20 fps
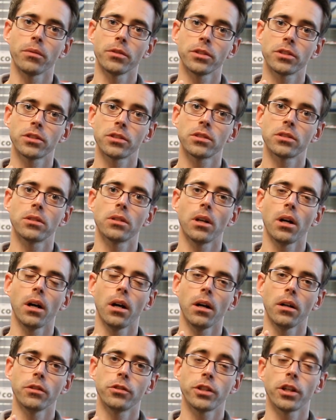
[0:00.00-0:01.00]
was
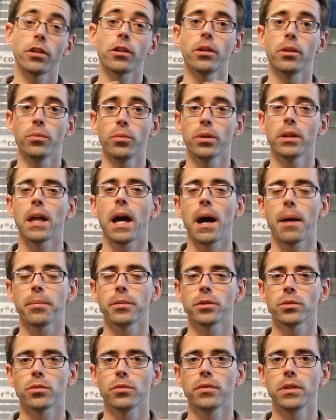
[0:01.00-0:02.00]
generally what
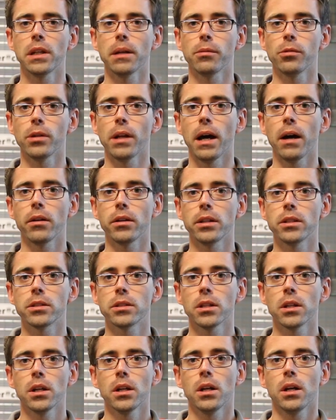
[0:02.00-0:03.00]
happens with VW and Audis,
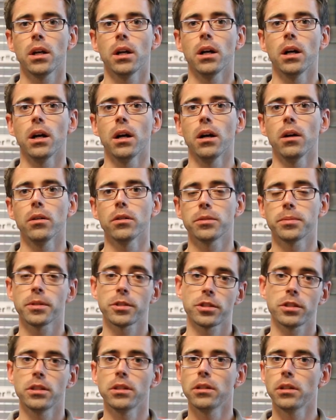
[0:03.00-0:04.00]

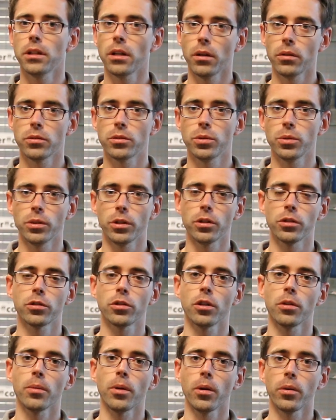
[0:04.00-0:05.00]
especially 2-liter
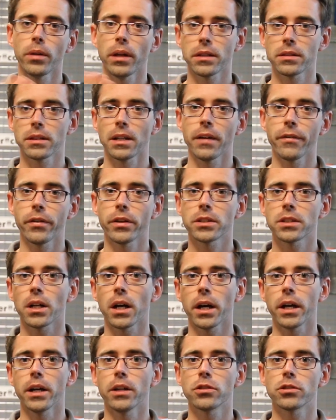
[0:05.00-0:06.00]
turbo, that's an
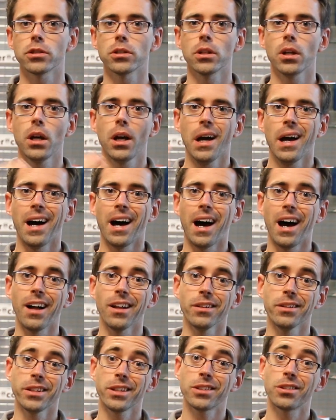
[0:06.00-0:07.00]
FSI engine.
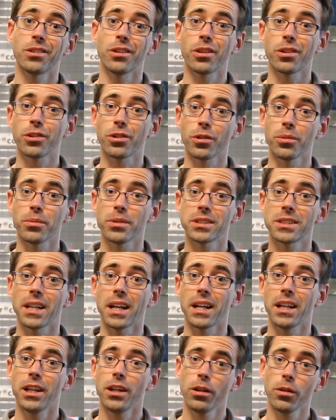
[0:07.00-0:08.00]
I'll link to the
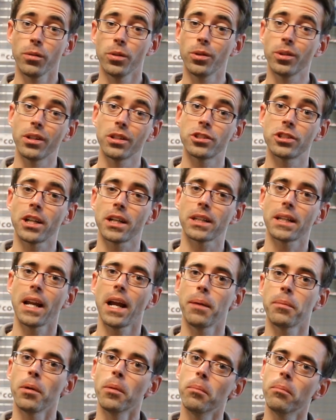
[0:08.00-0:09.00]
thermostat here where you can check that
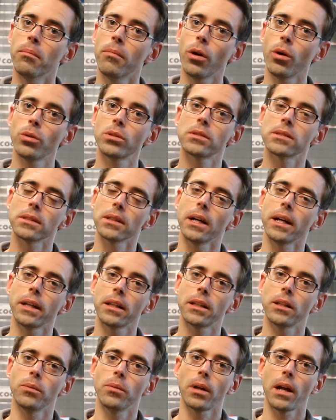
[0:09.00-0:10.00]
out. But most
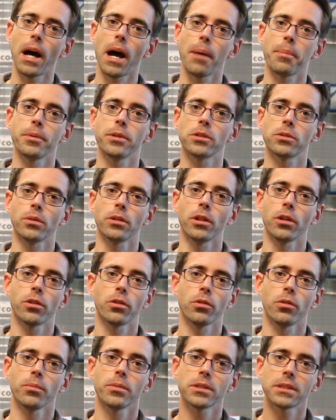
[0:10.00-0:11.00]
likely what happens when the
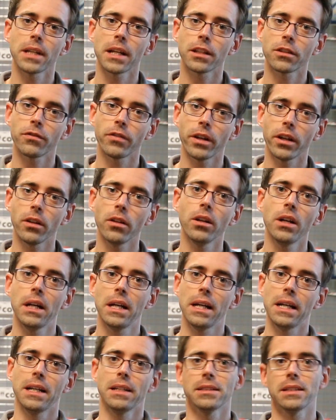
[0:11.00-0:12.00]
thermostats fail
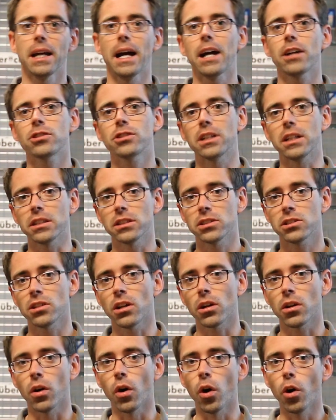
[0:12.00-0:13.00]
is they actually get
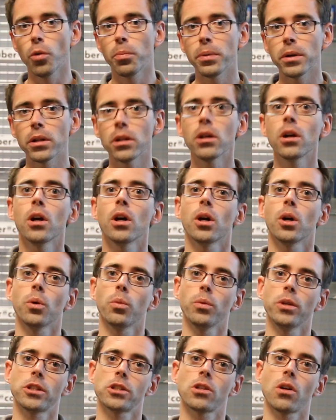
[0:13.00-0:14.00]
stuck open,
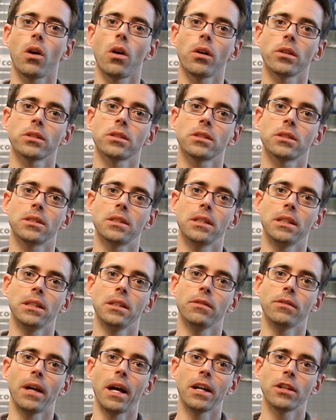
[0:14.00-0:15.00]
which causes
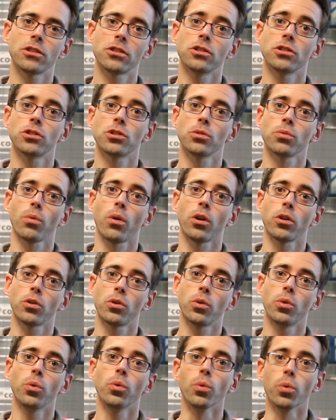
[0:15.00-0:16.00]
the engine to run
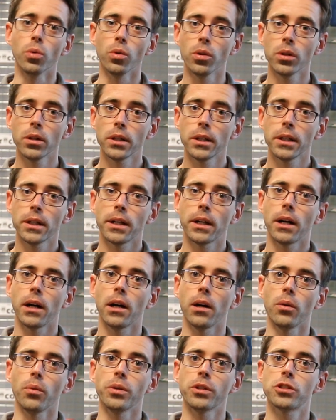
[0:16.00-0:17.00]
cool,
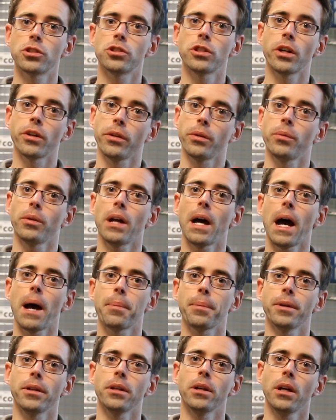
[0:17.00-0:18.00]
which generally would
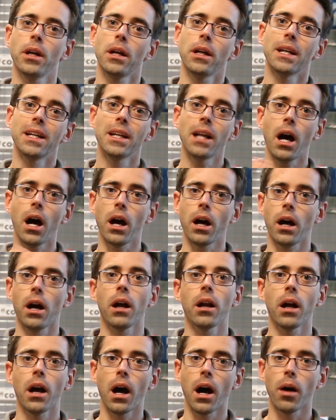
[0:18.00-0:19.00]
happen not
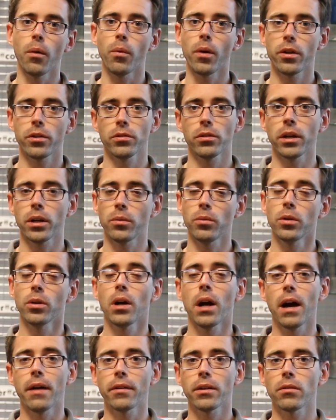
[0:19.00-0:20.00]
on hot weather like we're
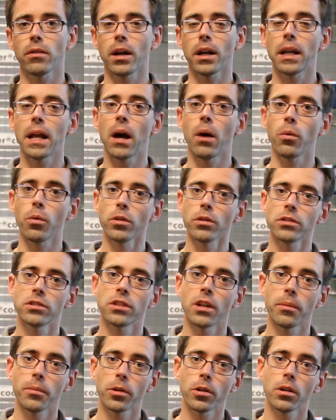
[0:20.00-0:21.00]
having right now. We're in
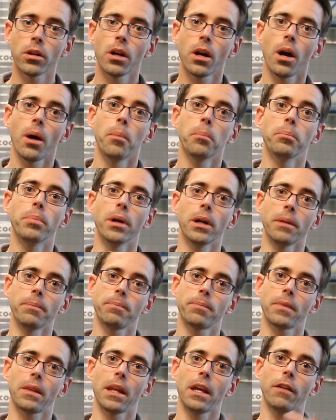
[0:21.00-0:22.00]
summer,
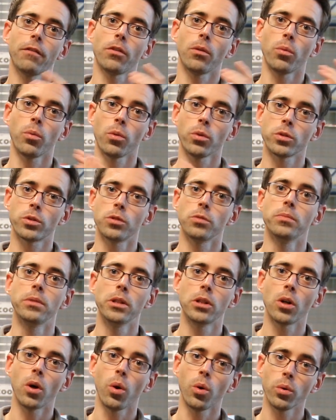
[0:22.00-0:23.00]
but if it were to
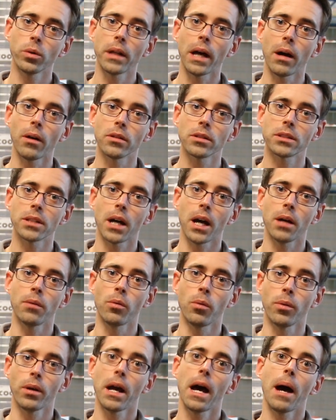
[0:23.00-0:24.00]
be cold outside,
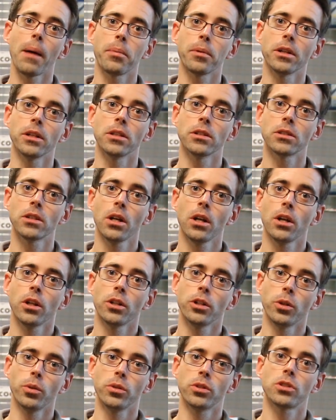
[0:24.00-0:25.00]
what would happen is
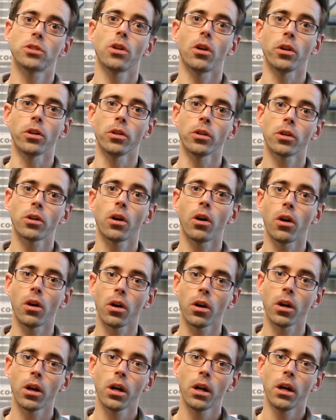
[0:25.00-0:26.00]
you'd start your
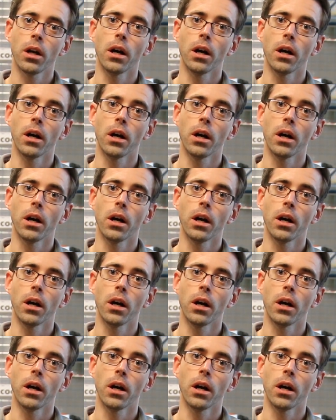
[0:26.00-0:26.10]
car,